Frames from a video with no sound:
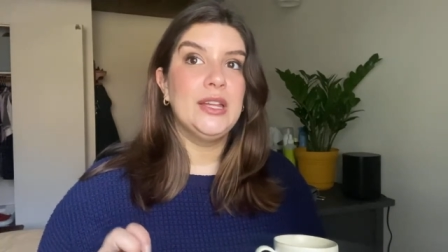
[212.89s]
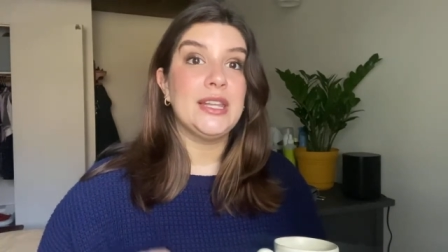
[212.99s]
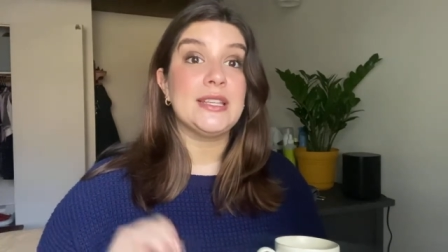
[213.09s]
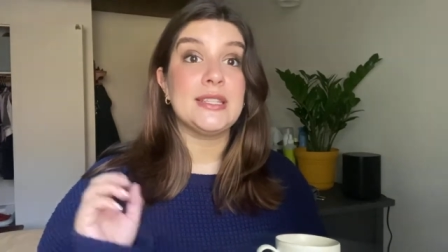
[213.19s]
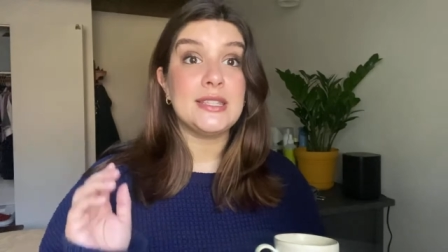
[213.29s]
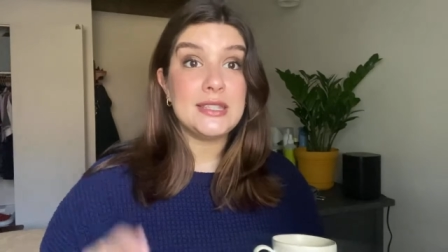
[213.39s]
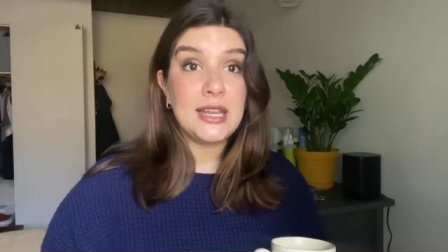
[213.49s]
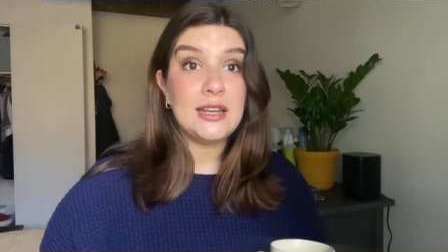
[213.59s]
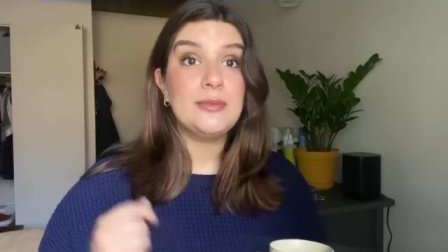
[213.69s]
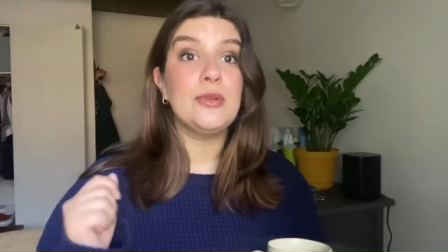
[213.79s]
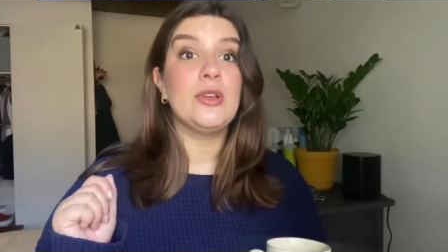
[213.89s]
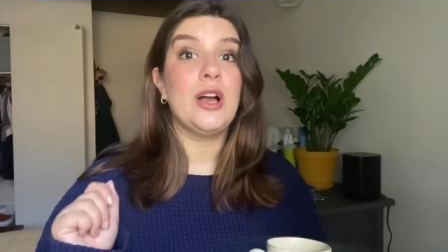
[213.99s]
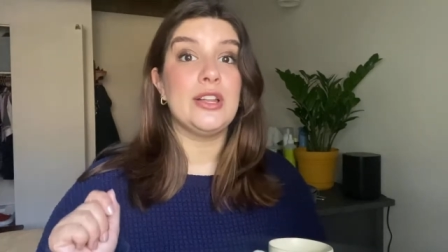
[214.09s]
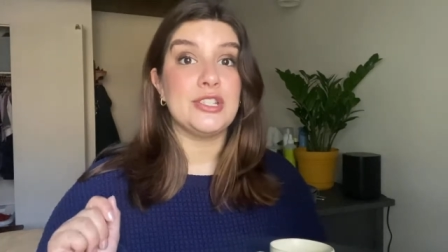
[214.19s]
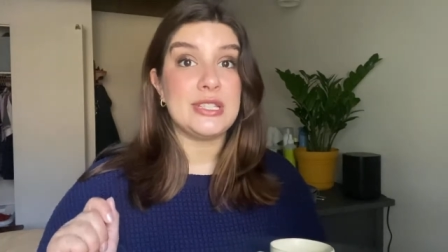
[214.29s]
like sustainable
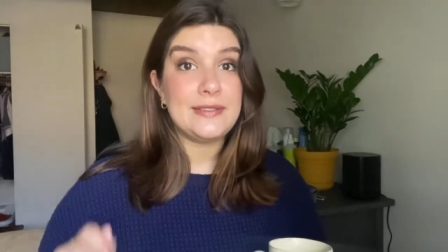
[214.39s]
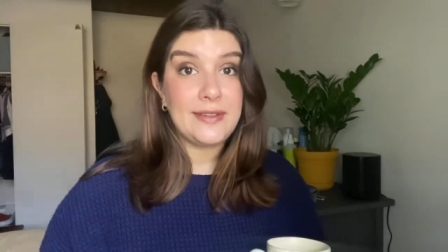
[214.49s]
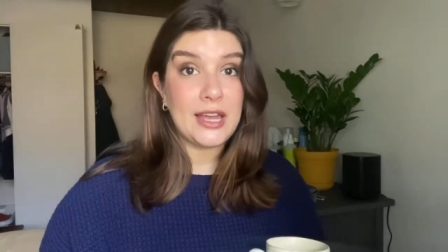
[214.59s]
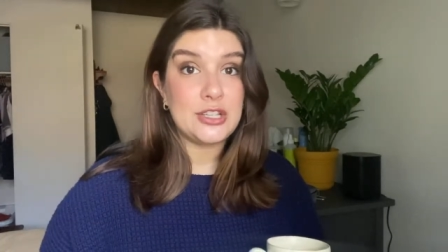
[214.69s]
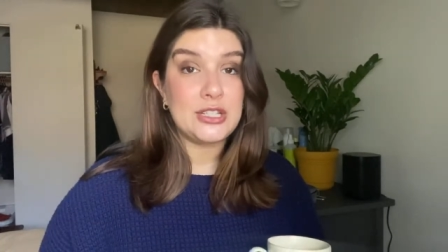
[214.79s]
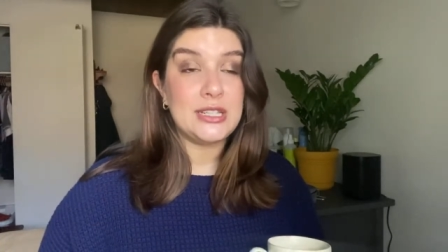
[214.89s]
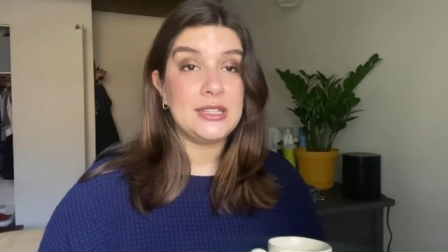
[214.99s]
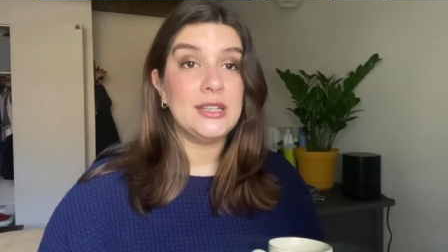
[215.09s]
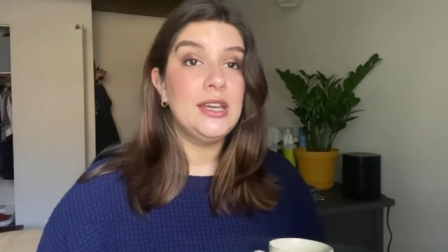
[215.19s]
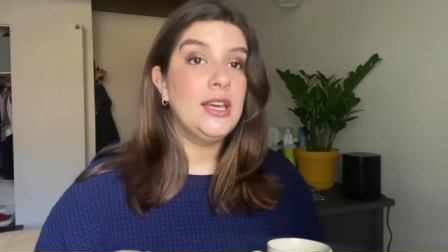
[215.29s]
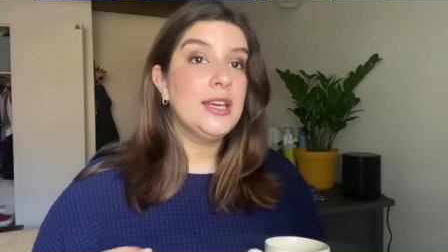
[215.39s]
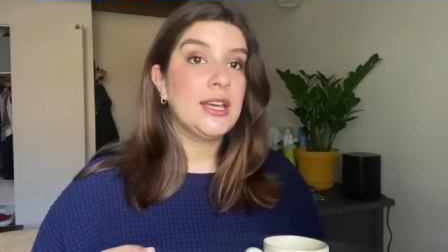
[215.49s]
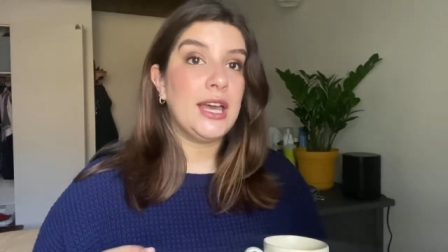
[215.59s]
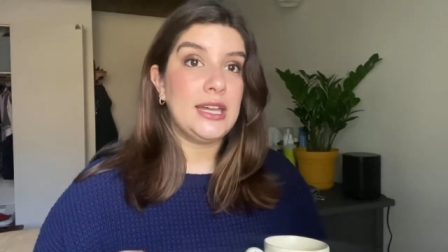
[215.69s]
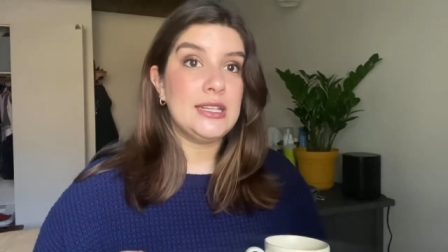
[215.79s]
conscious fashion
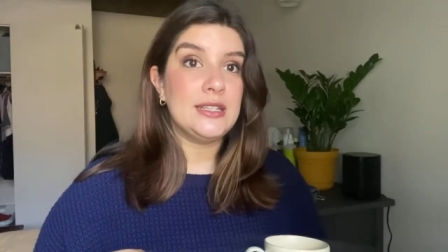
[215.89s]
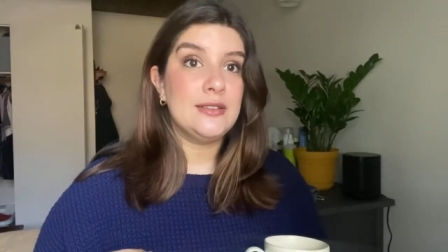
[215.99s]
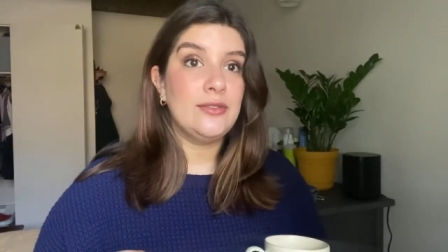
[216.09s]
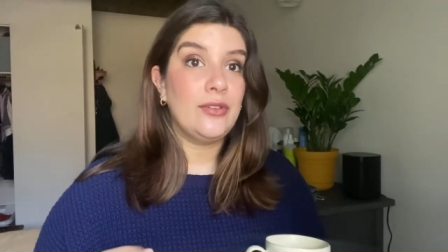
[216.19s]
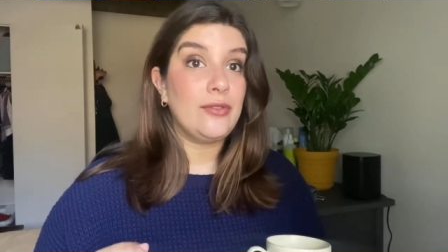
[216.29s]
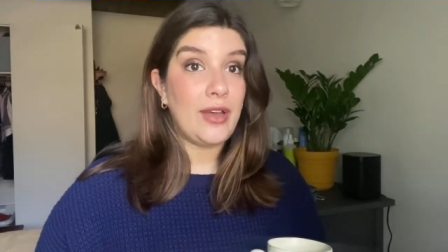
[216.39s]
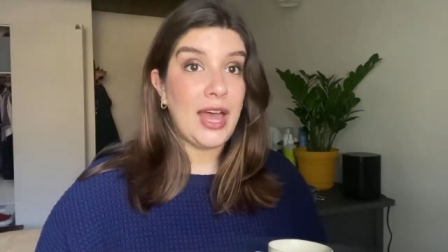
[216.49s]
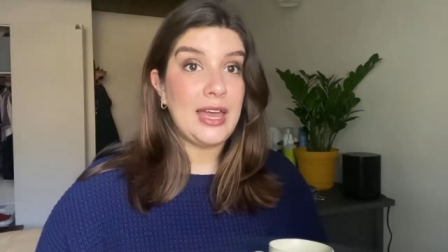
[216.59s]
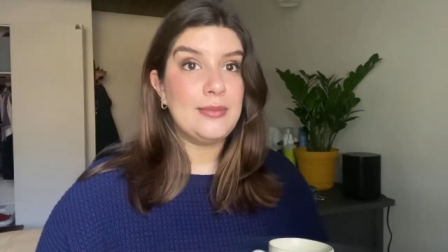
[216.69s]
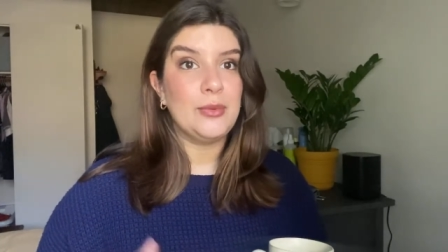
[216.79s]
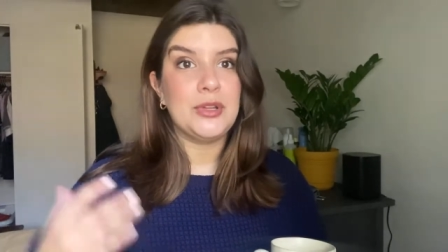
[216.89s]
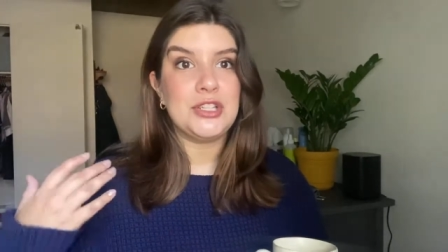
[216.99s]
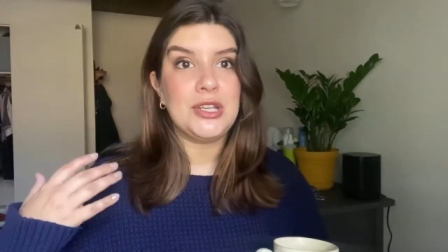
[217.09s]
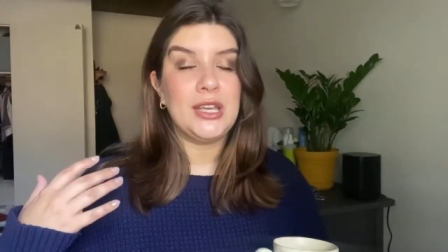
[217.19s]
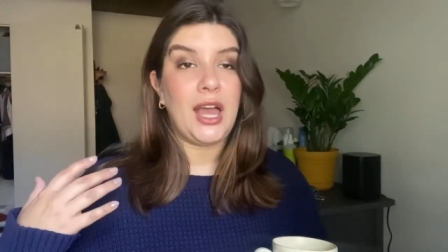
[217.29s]
kind of vibe which
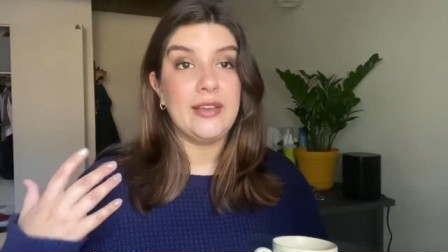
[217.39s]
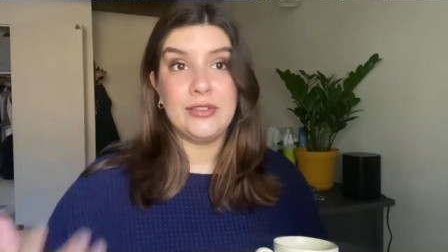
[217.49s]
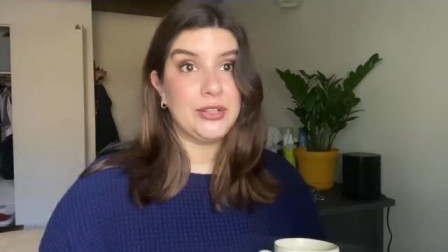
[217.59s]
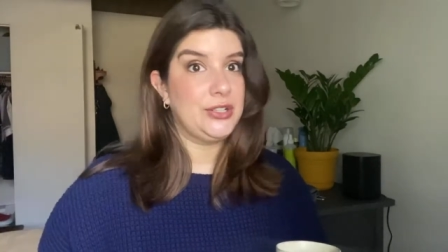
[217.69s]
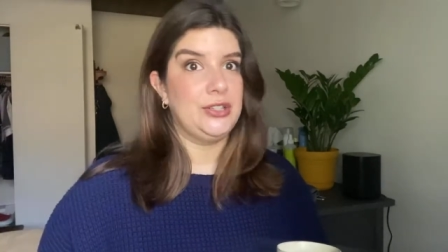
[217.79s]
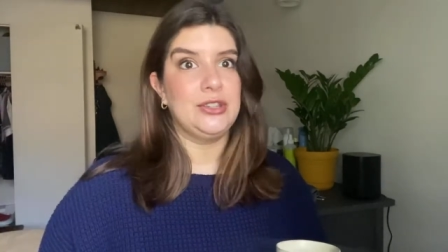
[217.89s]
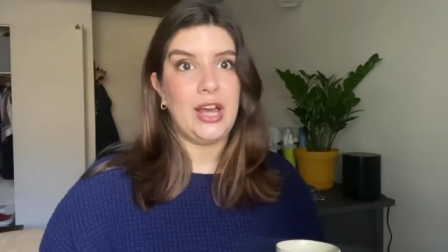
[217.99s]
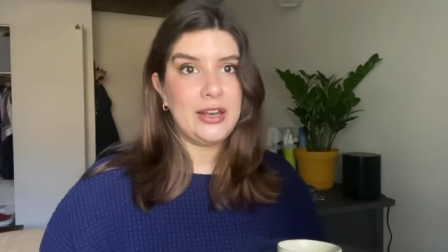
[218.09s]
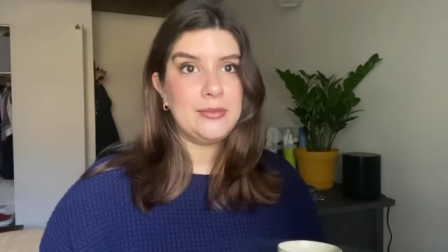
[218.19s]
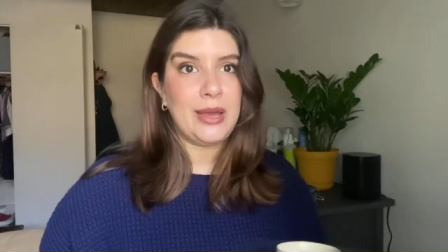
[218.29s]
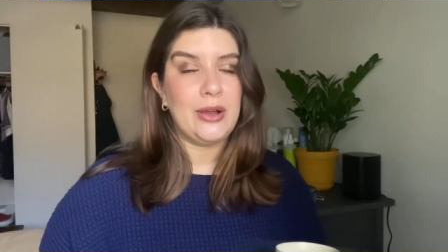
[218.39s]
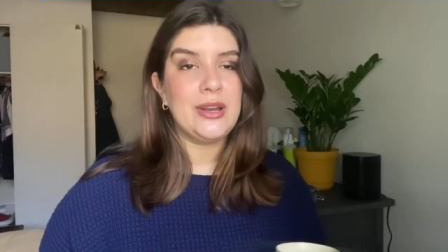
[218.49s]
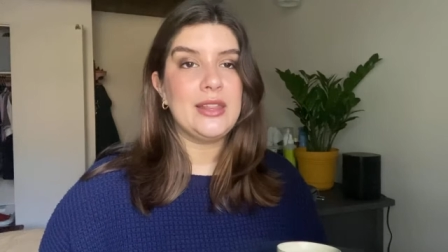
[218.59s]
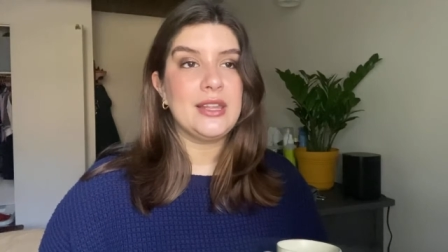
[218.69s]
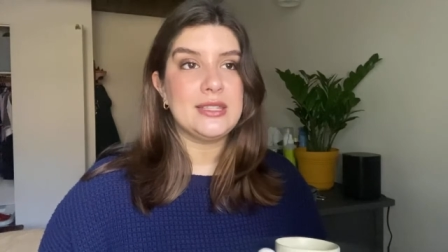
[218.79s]
I've learned a lot about,
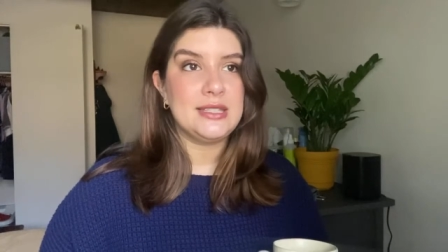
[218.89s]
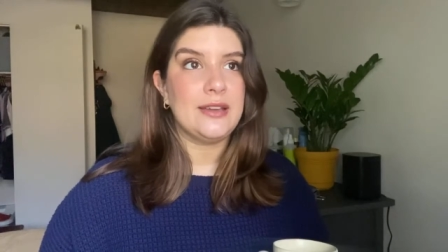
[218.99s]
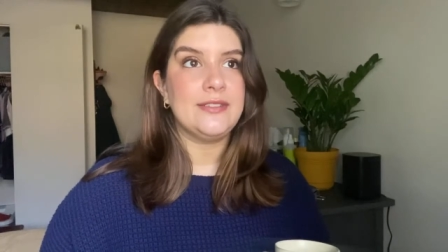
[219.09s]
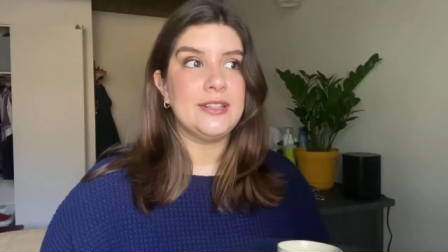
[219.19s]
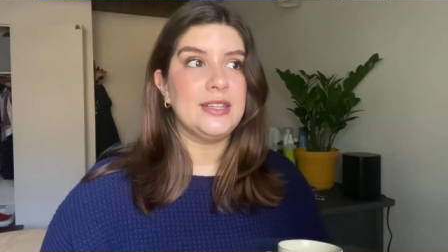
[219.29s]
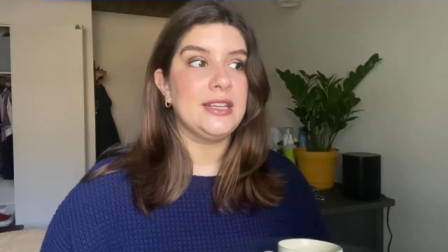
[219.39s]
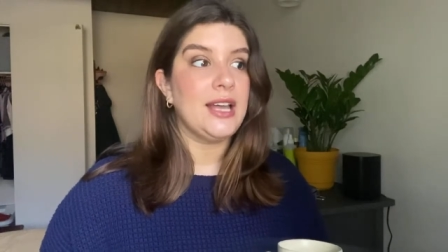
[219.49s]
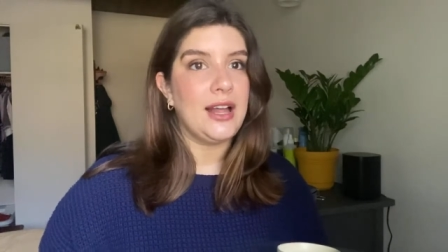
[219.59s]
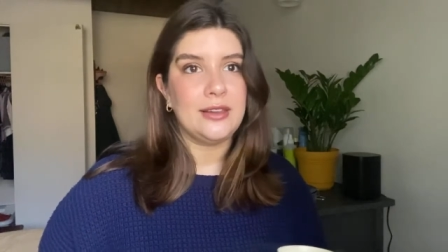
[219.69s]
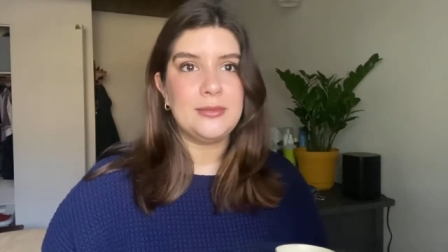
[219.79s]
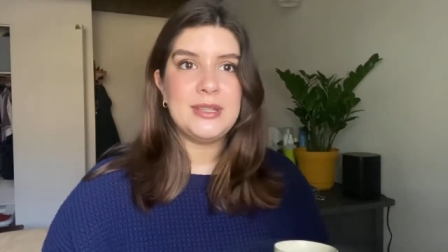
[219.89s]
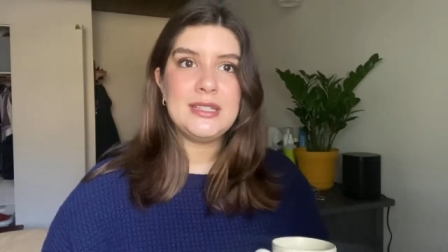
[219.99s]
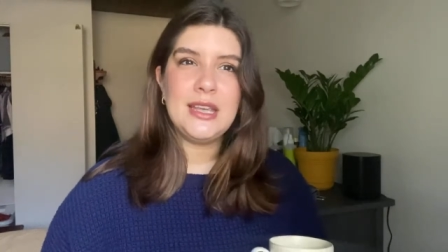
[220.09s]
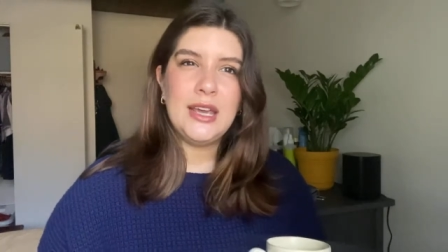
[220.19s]
and that's definitely an element